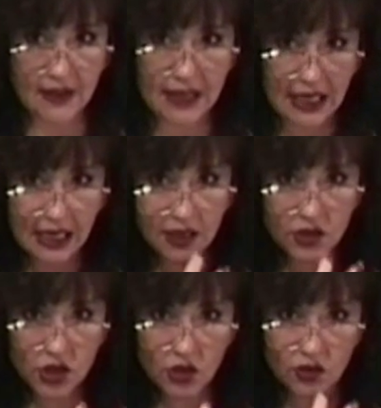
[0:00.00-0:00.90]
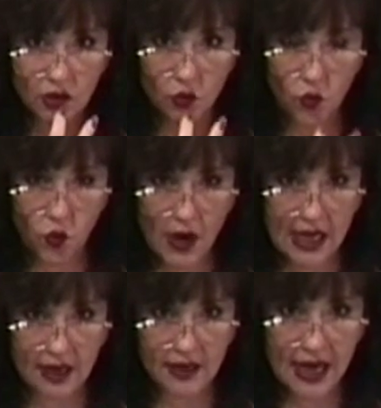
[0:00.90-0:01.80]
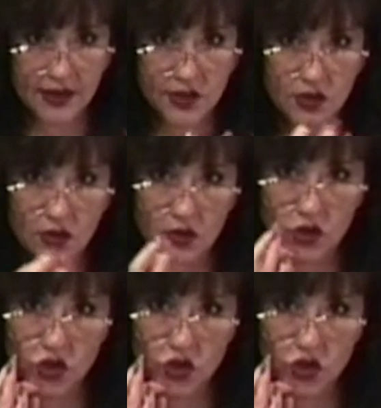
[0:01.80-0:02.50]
and the internal wind has